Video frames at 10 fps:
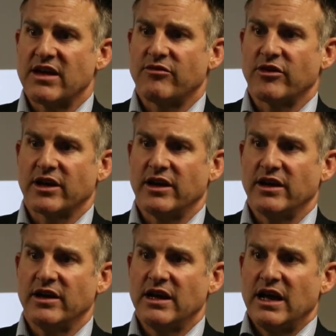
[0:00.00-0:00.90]

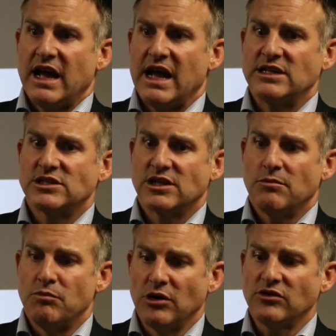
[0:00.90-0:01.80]
Africa has
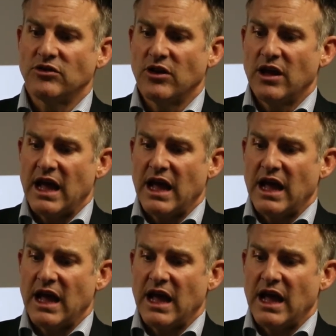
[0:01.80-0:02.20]
built